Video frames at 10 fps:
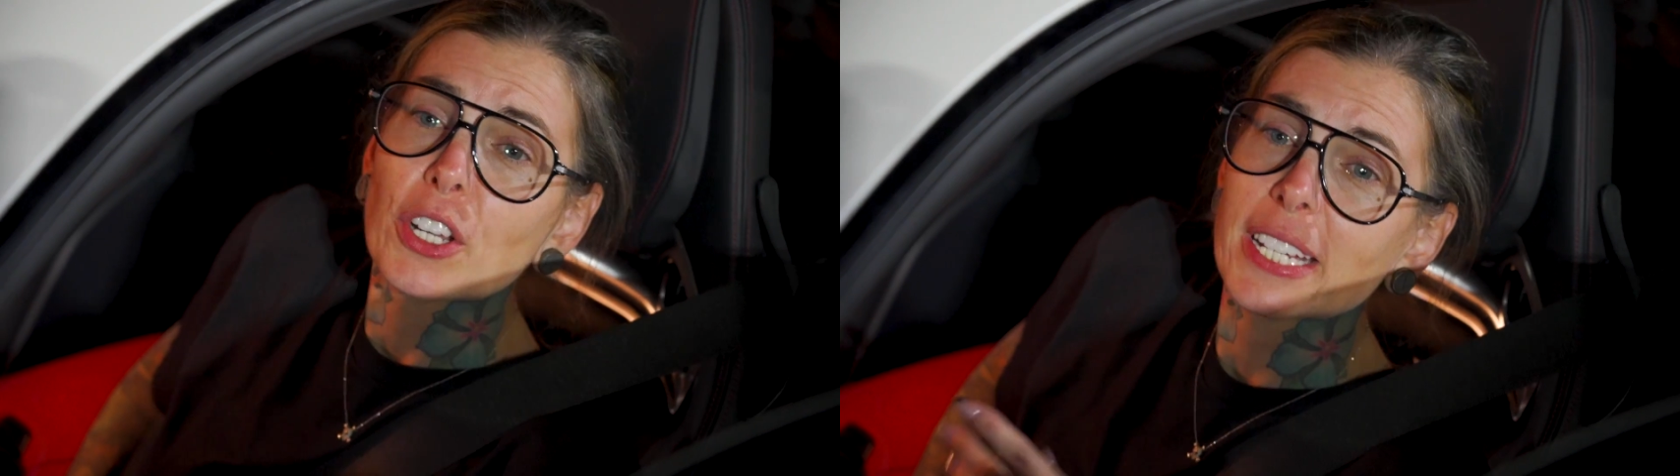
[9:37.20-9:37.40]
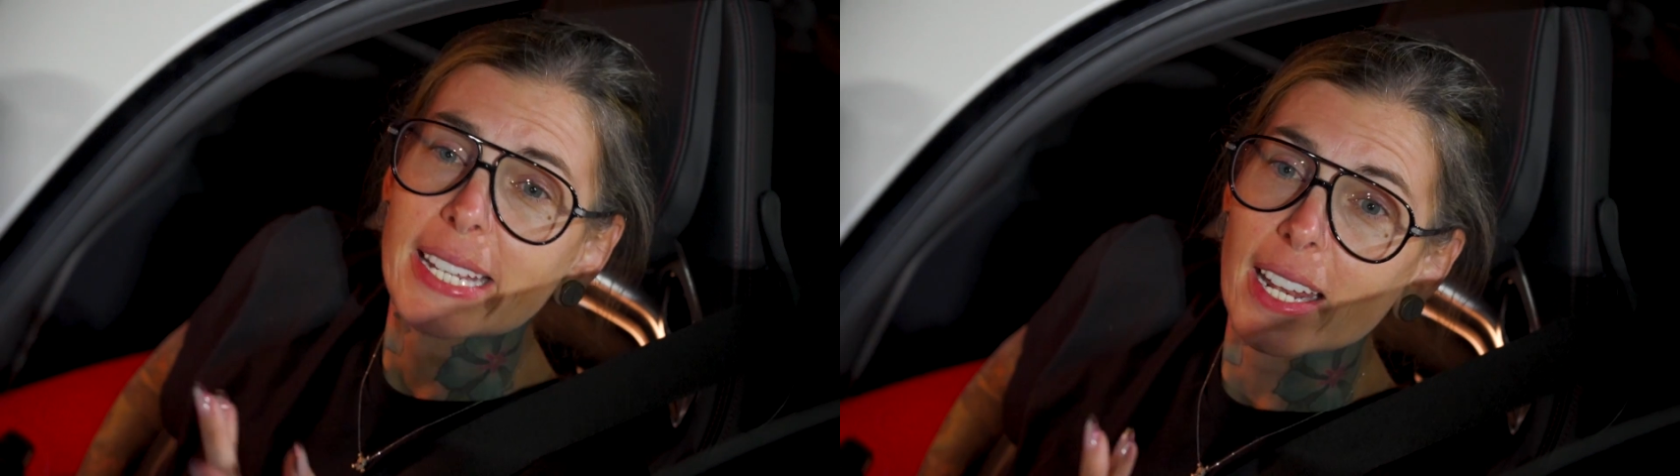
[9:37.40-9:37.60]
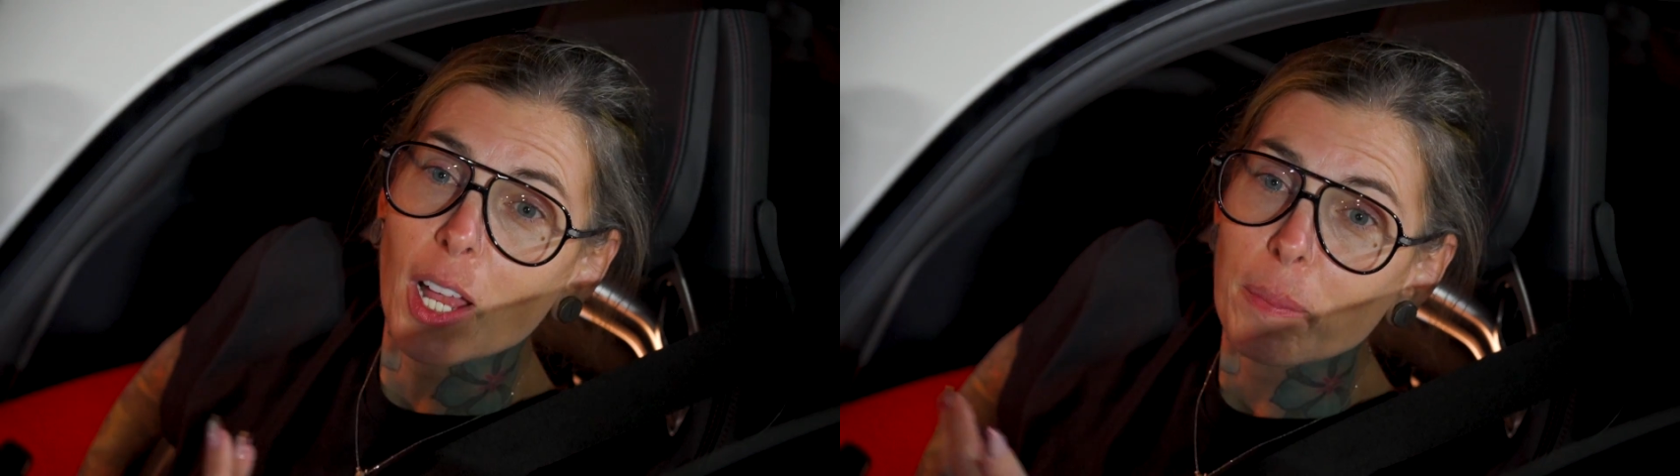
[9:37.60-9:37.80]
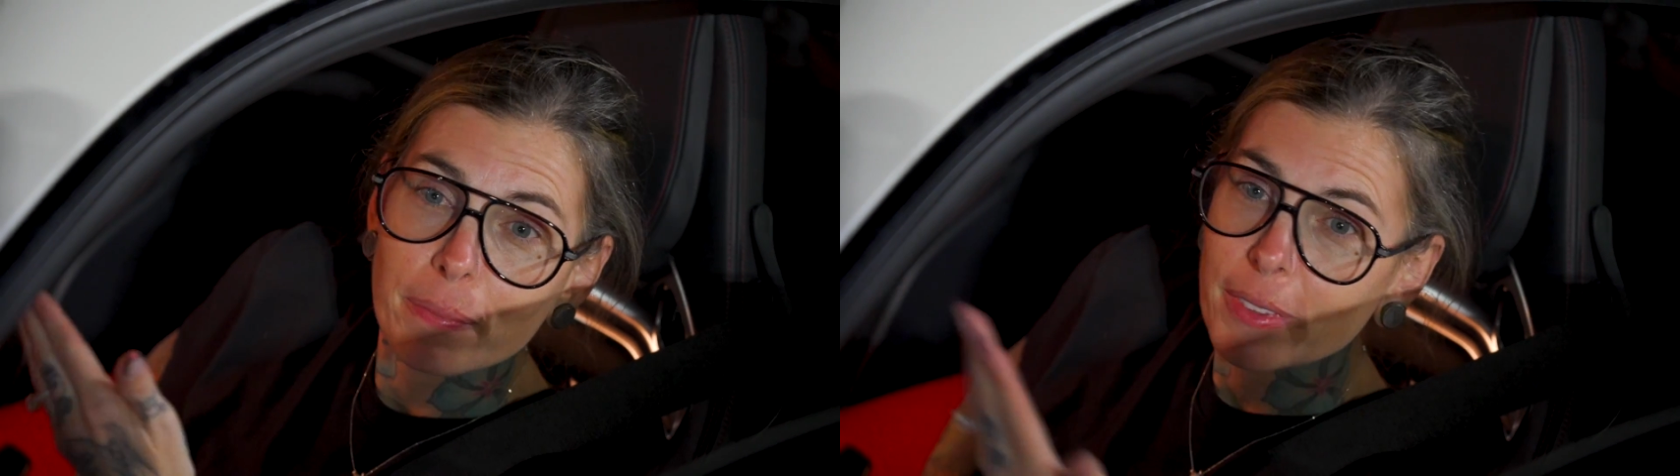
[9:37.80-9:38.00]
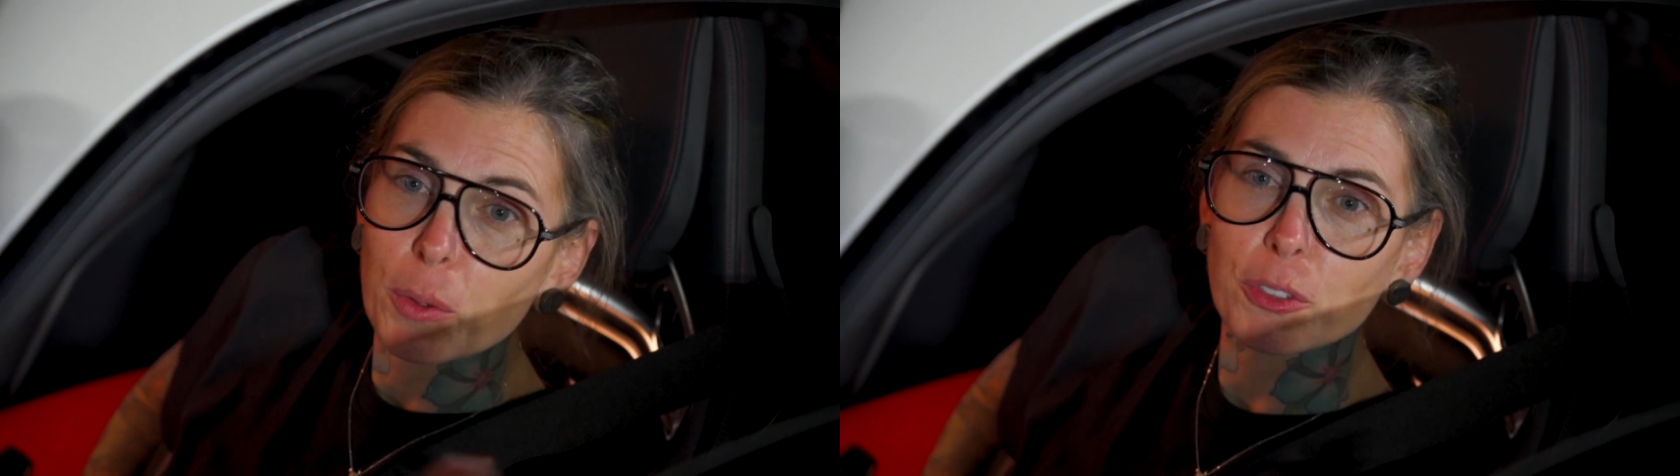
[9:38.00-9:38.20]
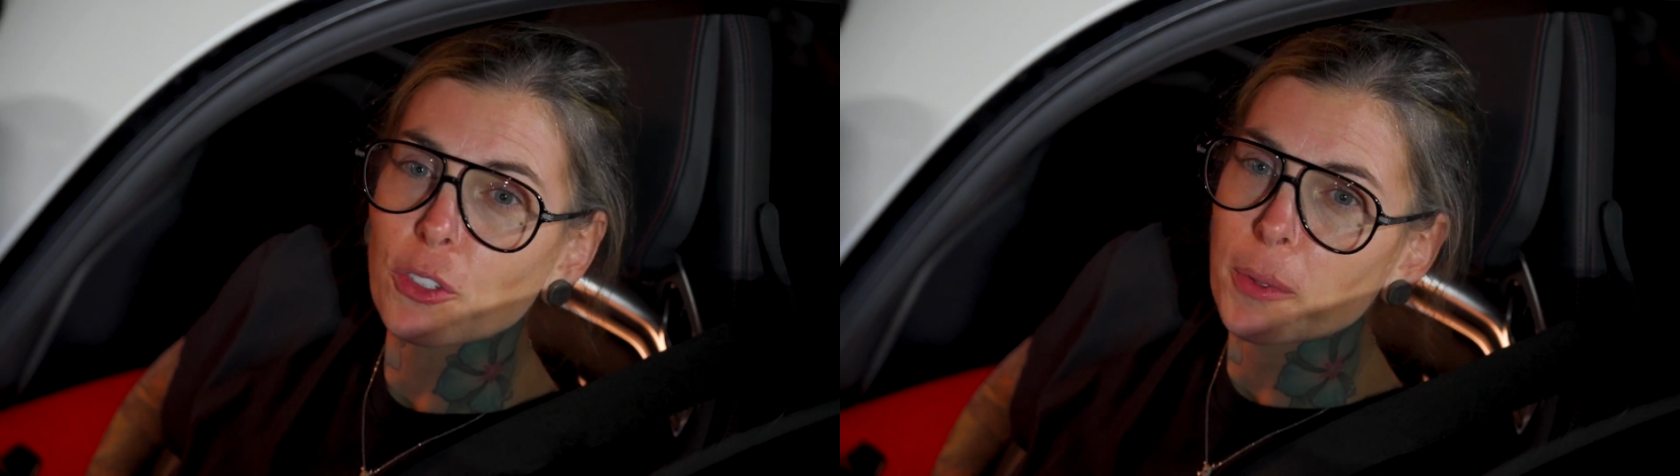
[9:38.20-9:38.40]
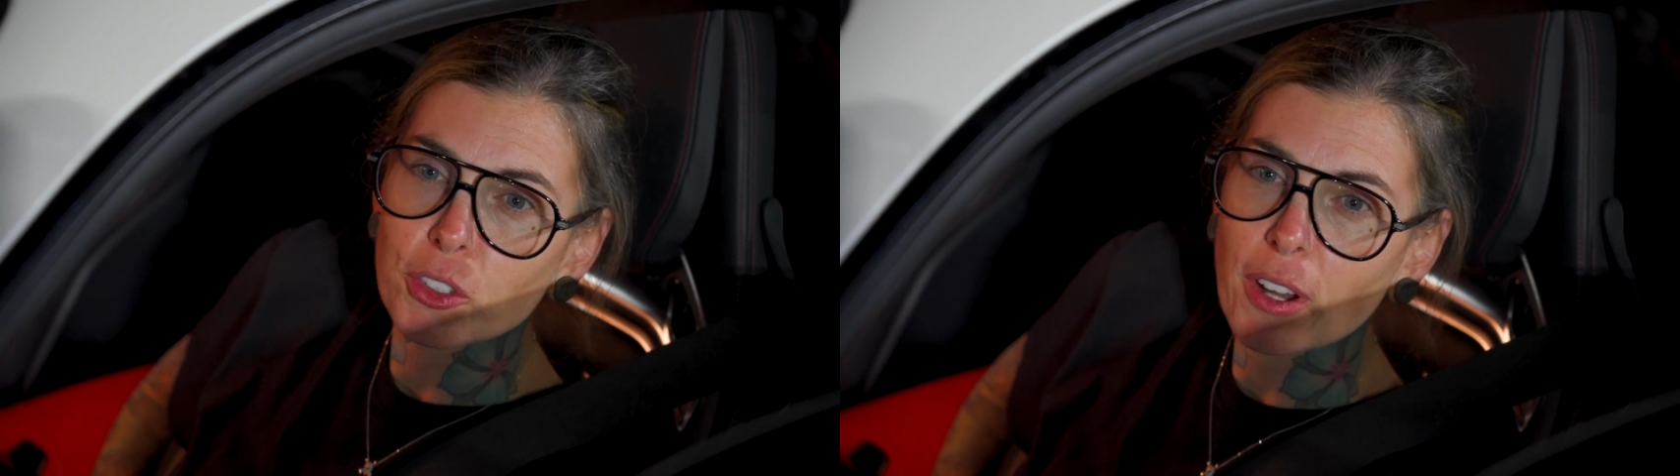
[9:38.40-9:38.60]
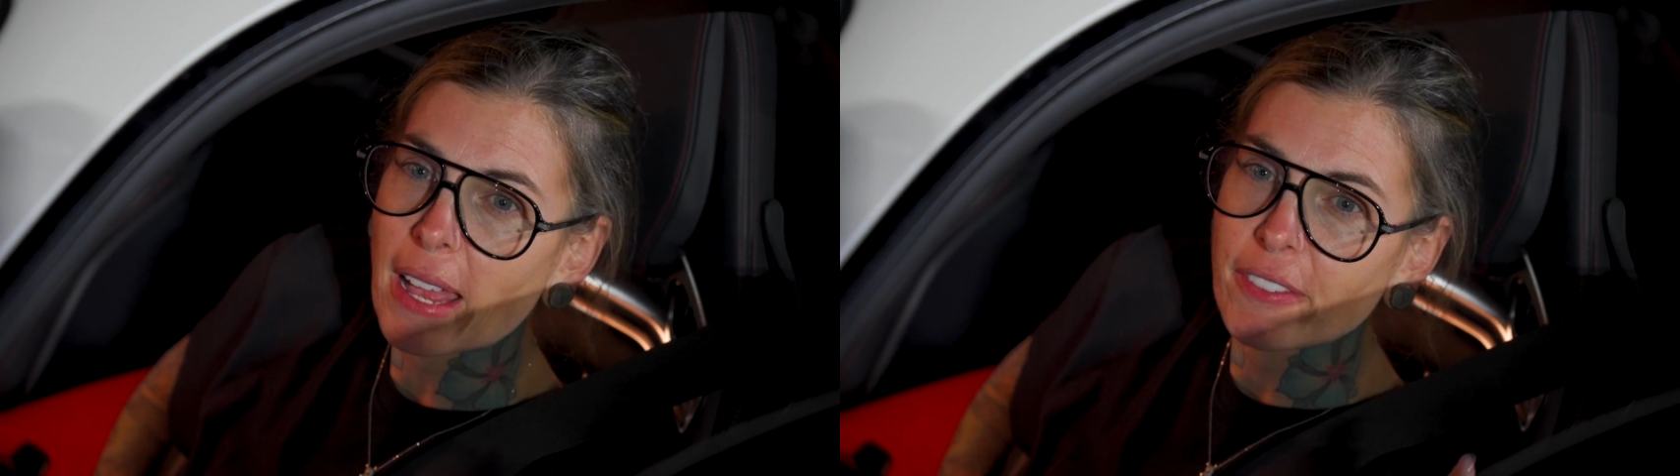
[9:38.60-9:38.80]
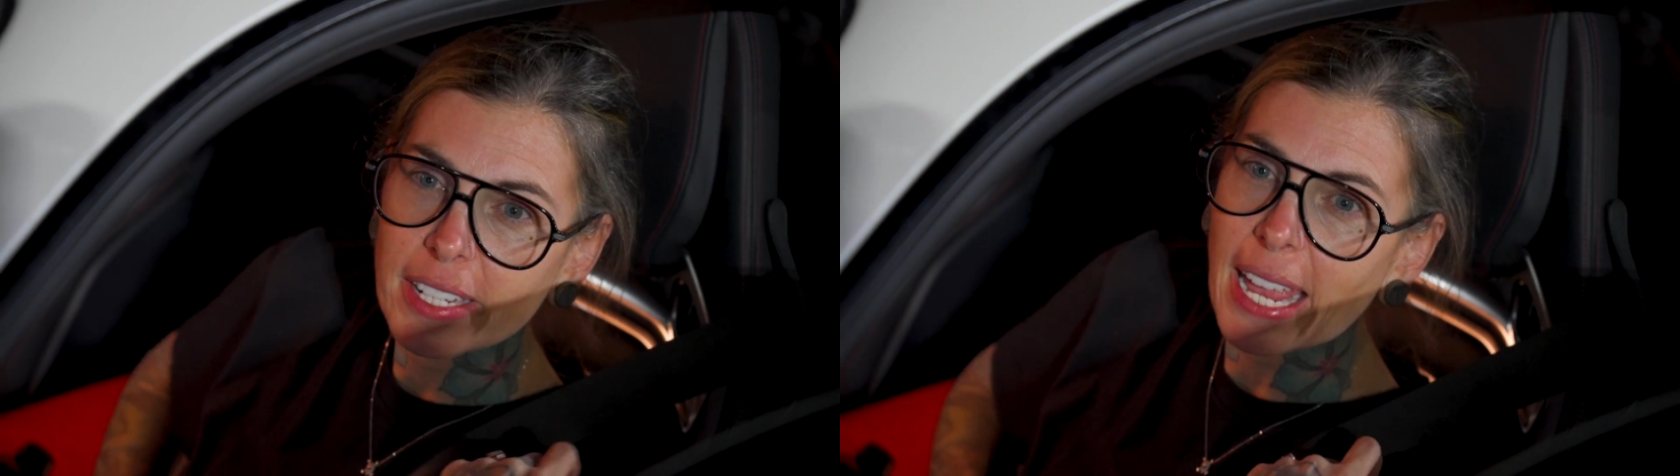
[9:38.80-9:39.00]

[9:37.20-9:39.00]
couldn't get up. There was so much traffic so